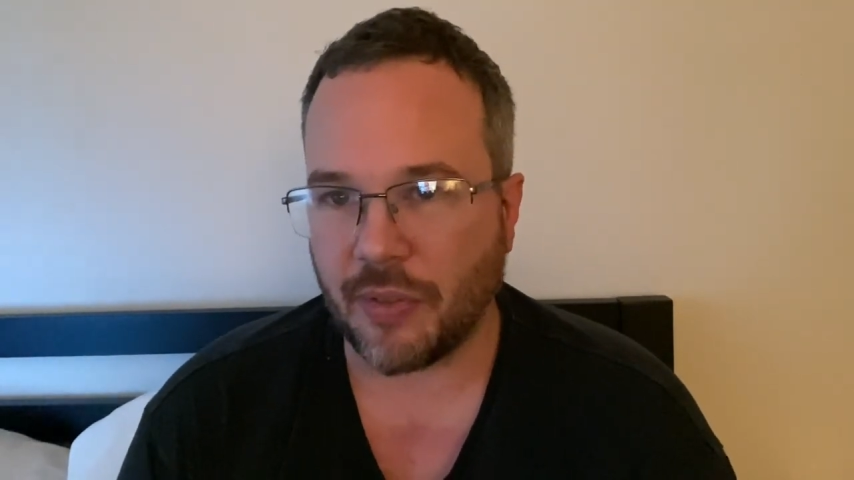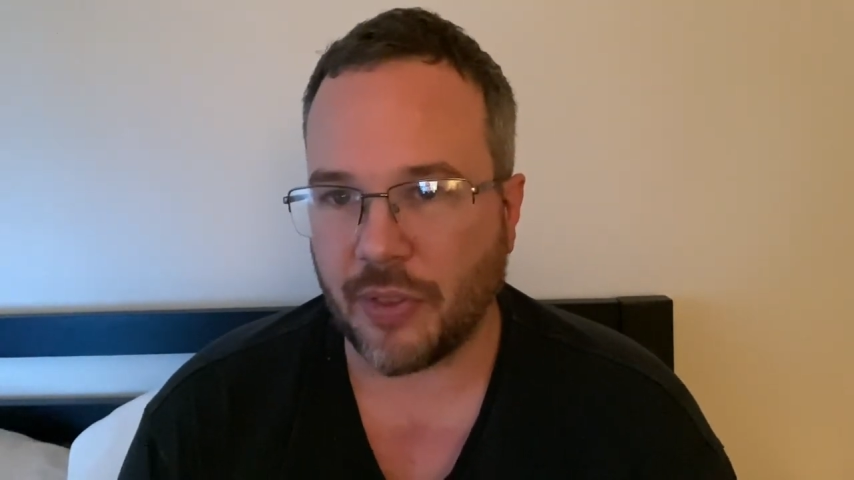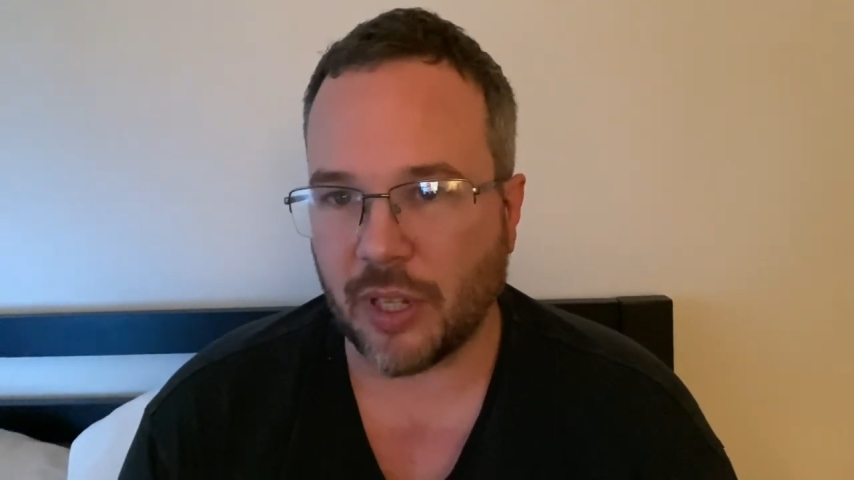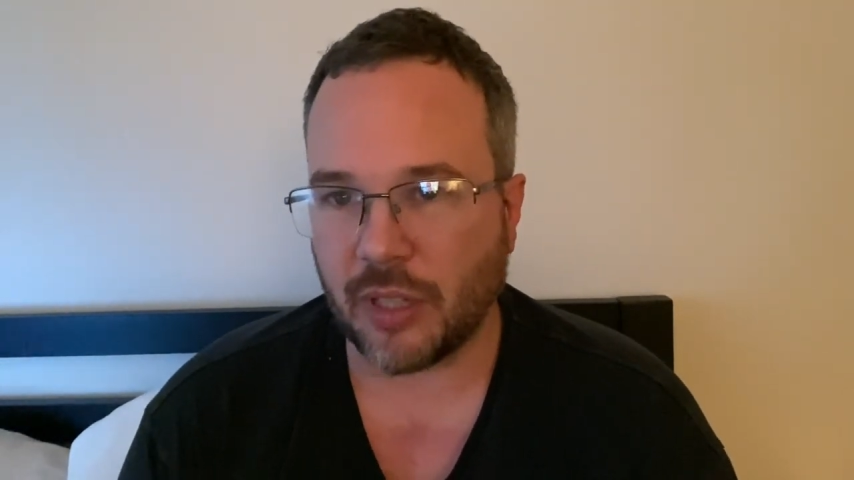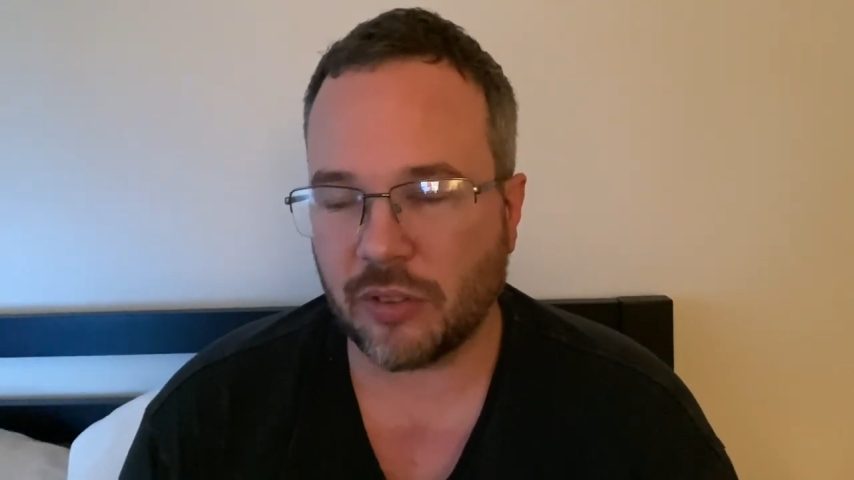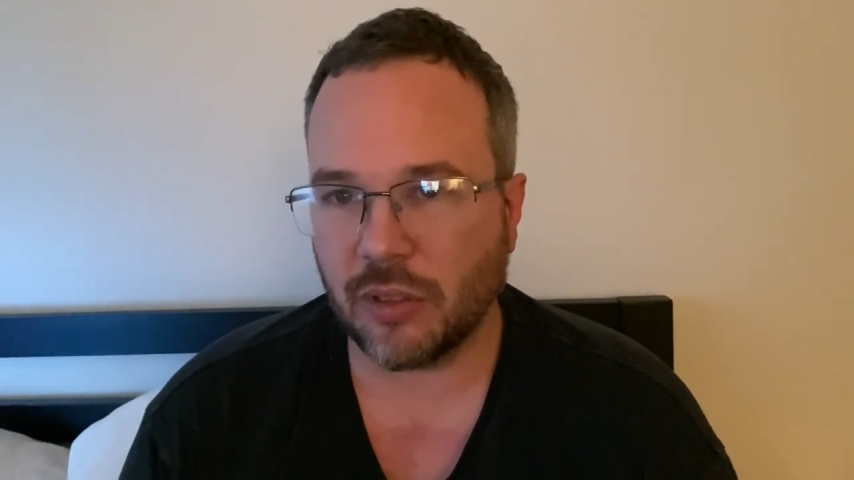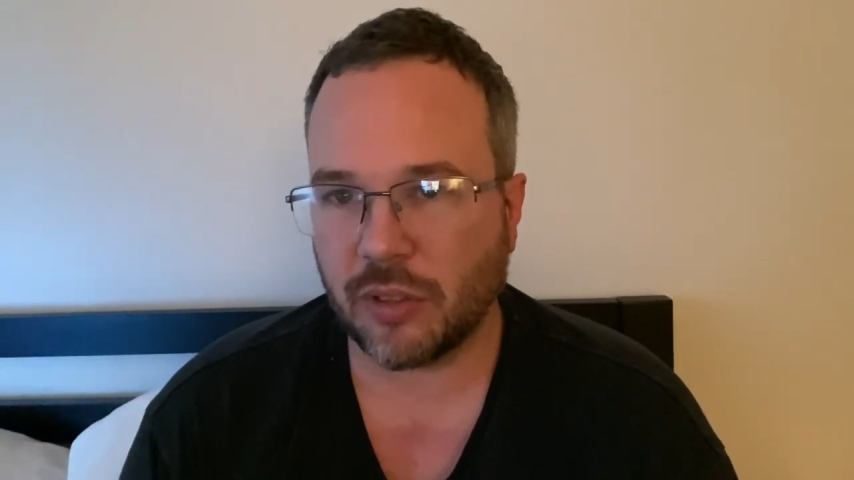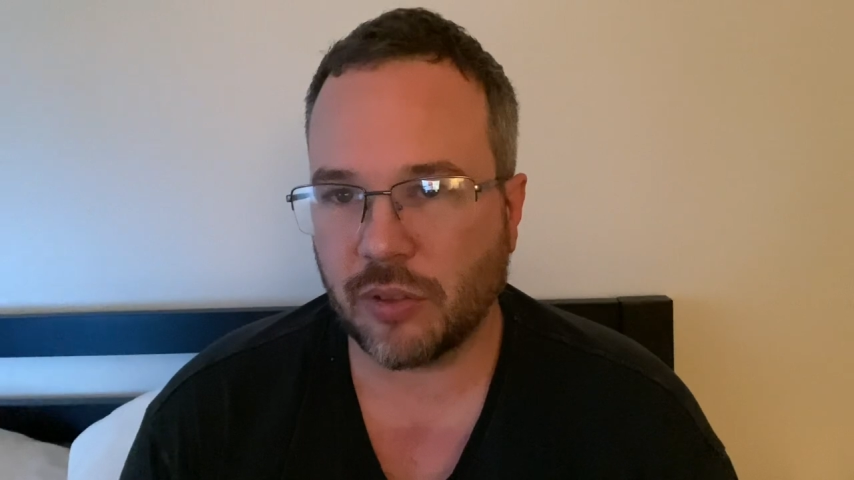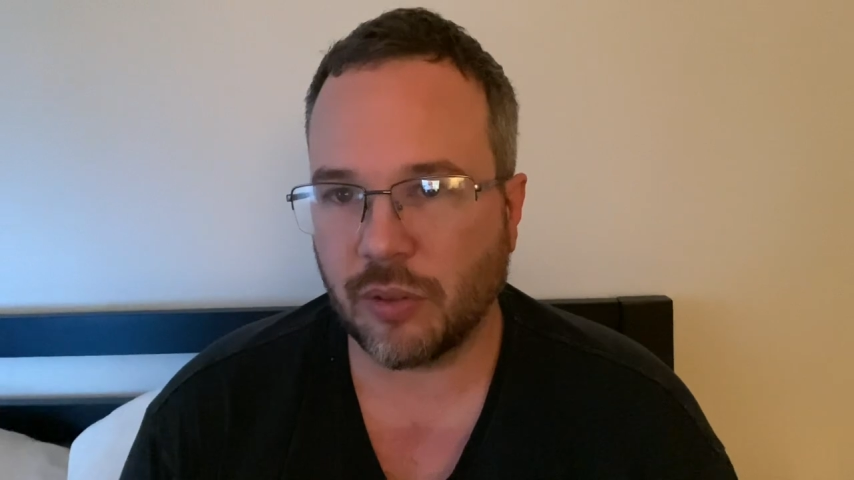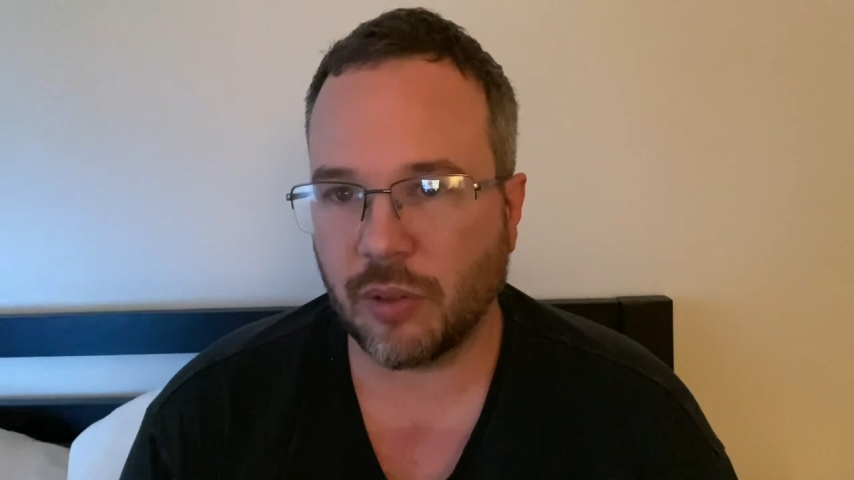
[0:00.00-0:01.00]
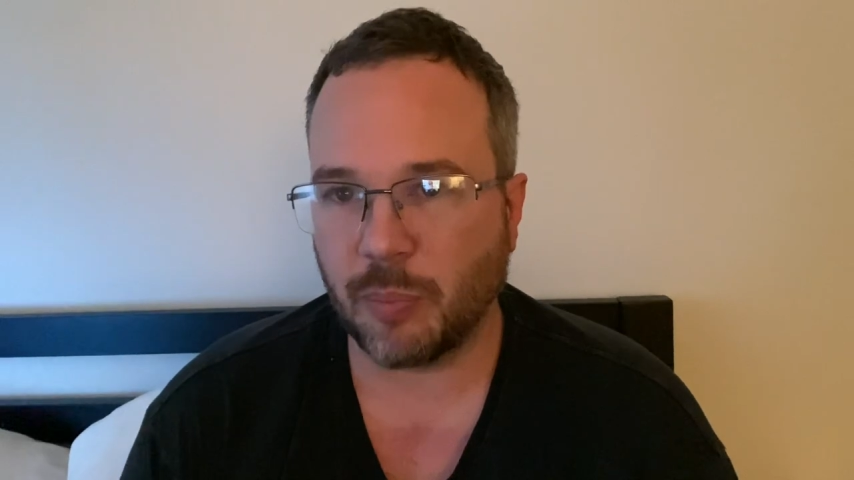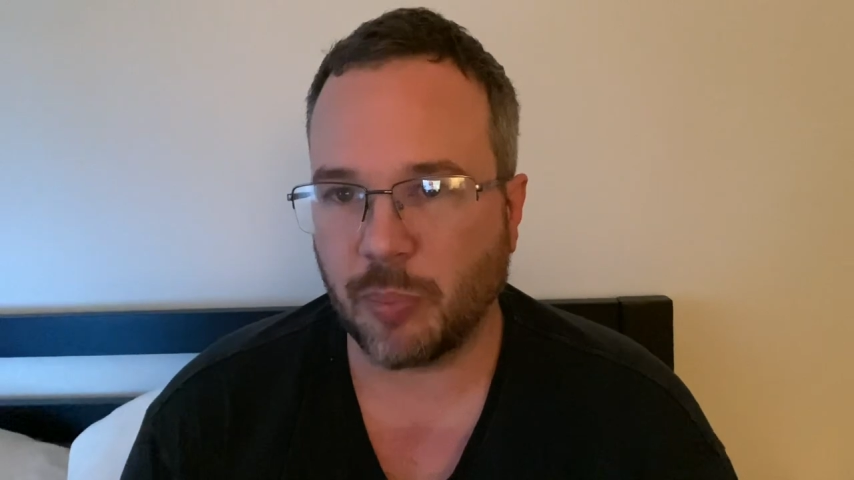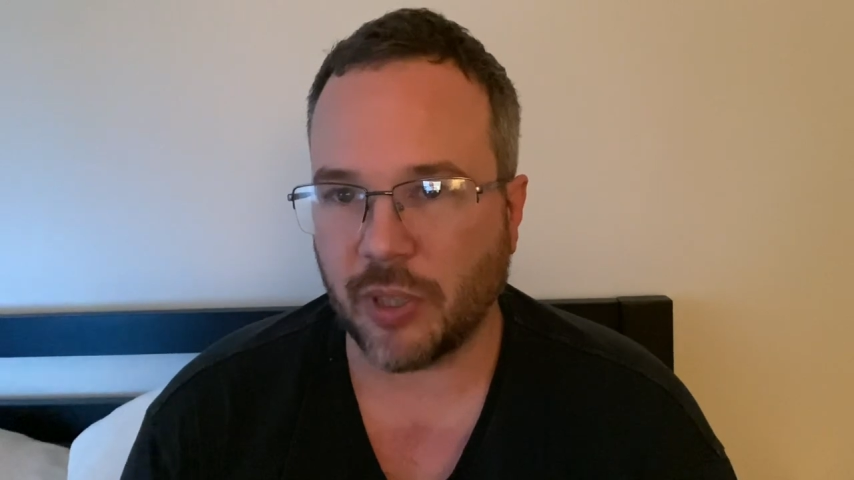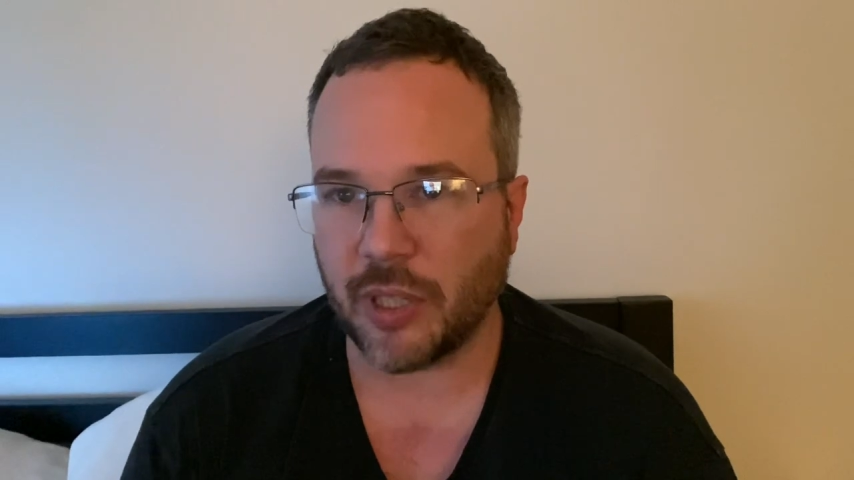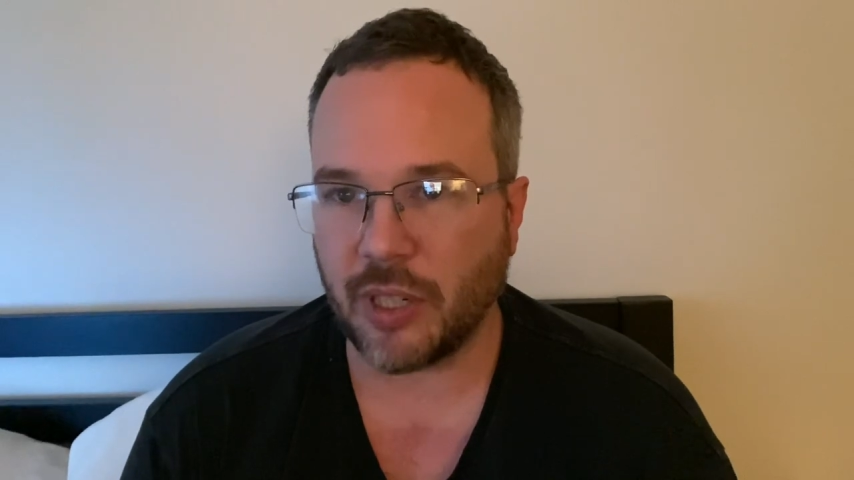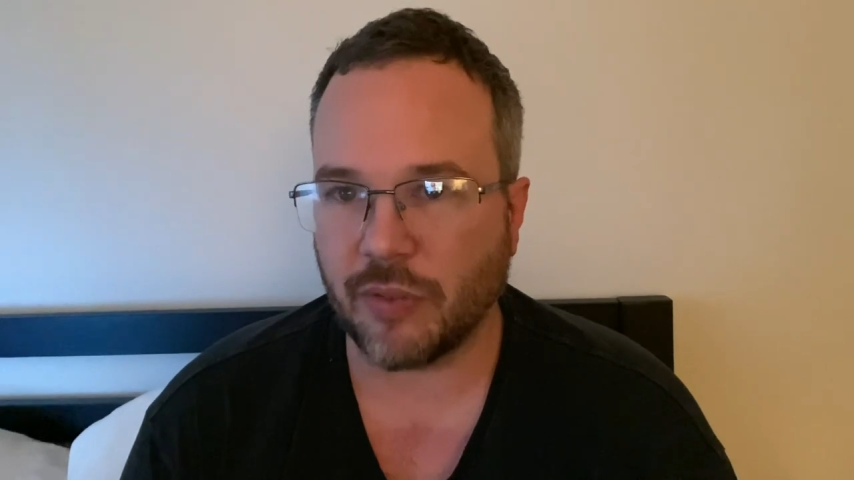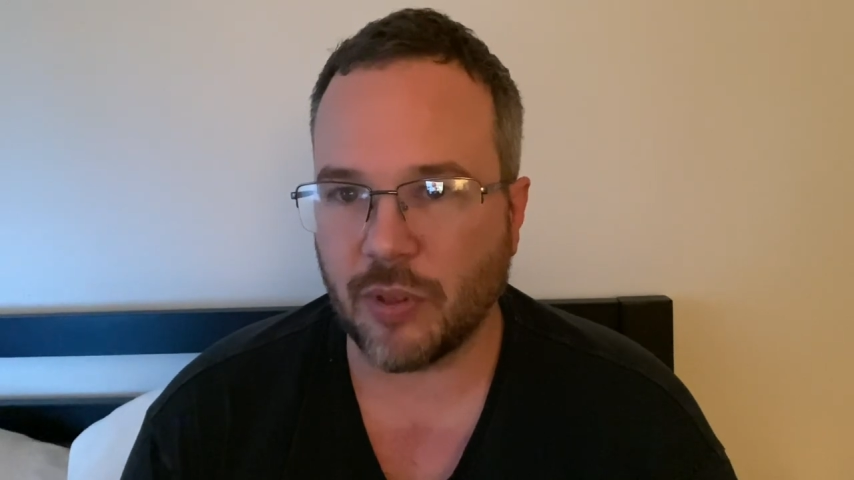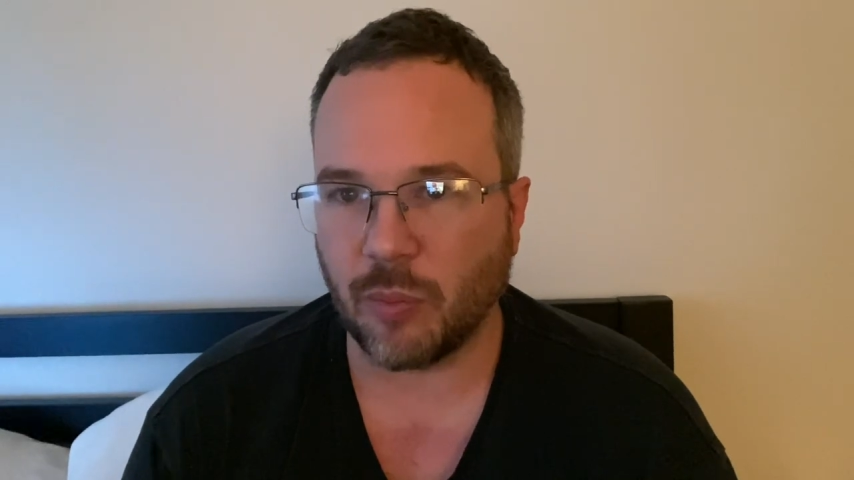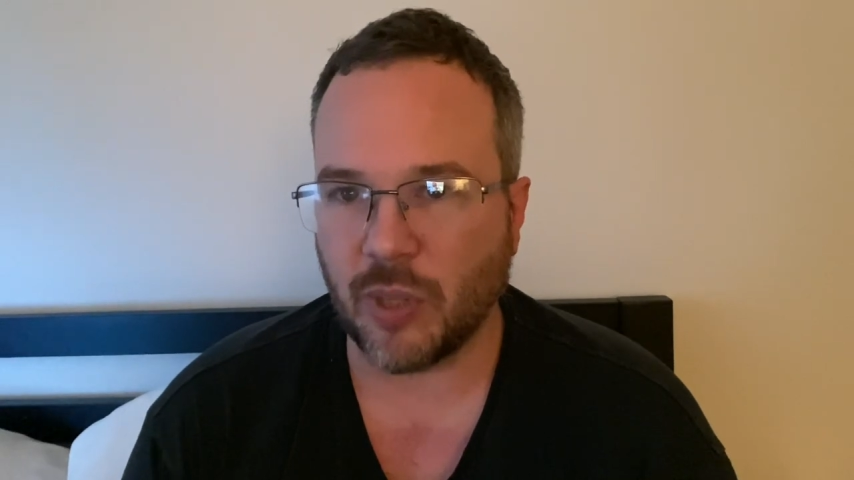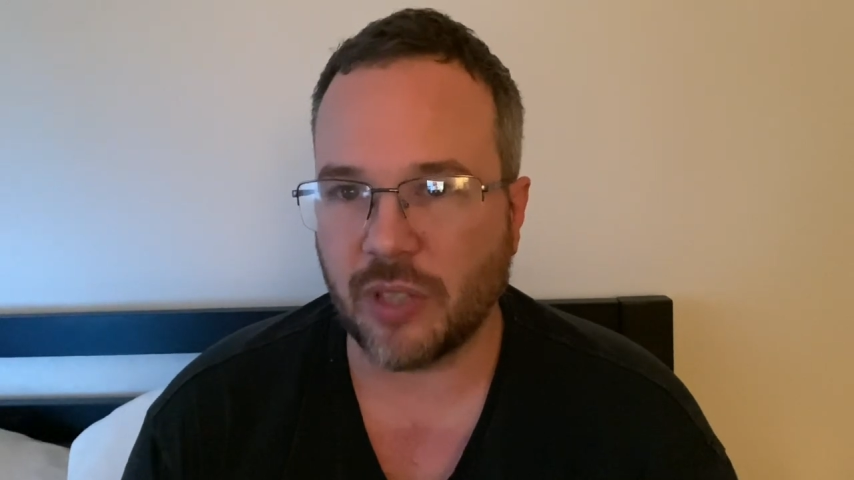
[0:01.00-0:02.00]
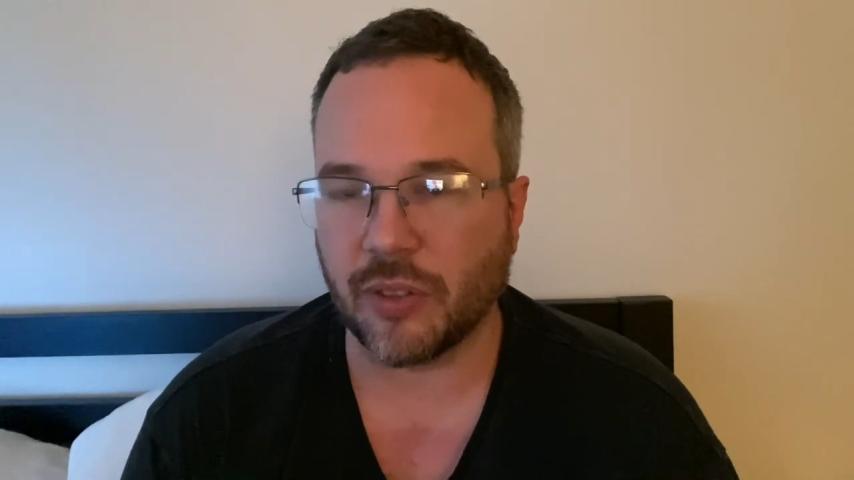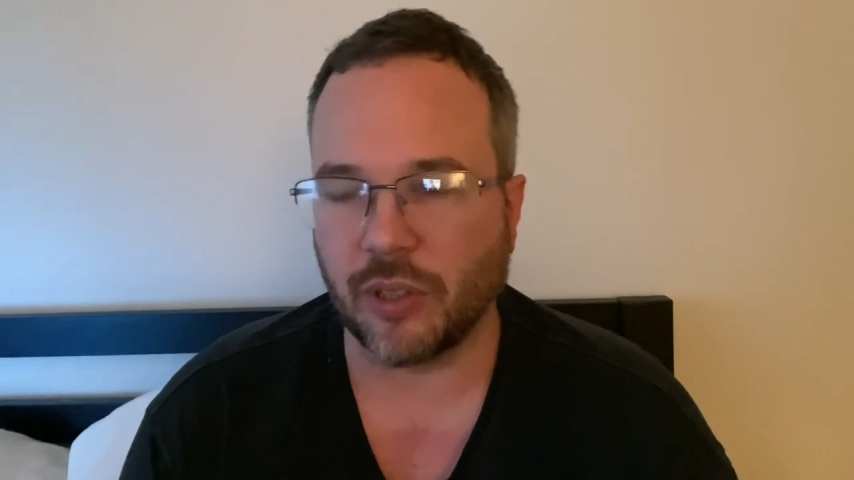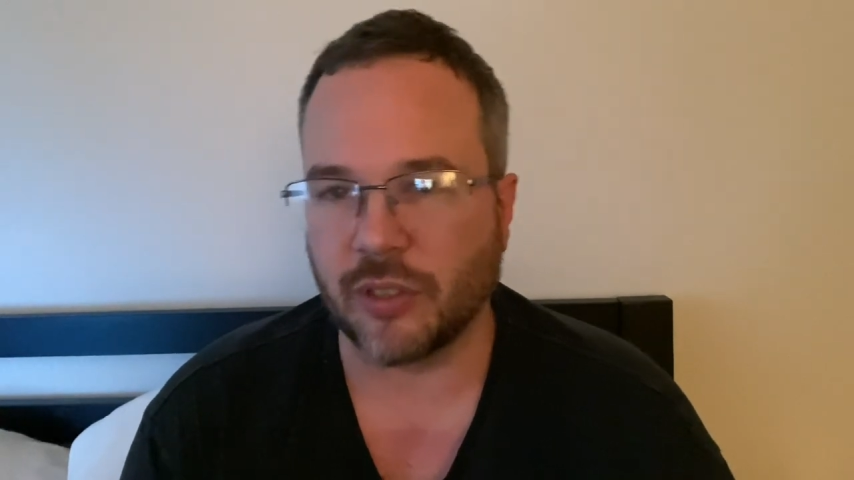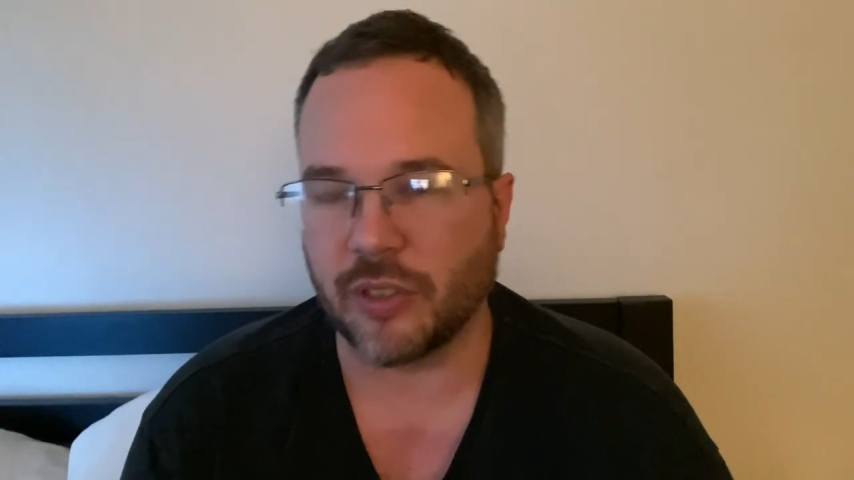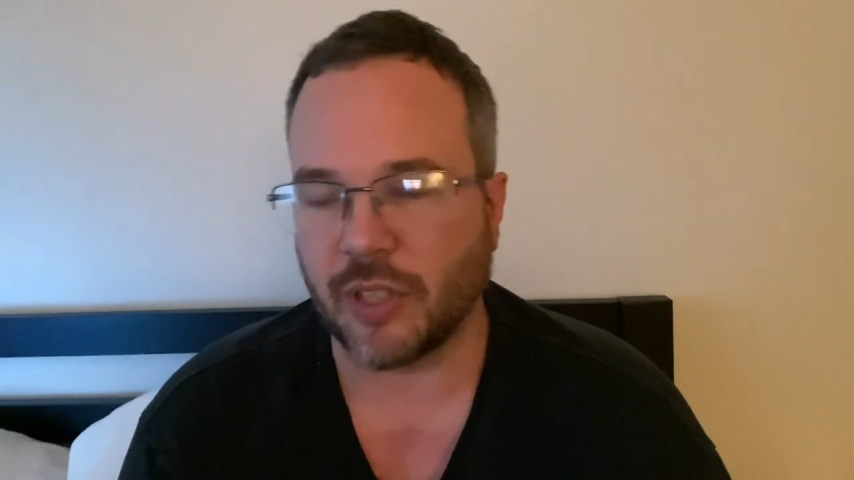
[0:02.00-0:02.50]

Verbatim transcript: things look sort of bleak for the Wizards.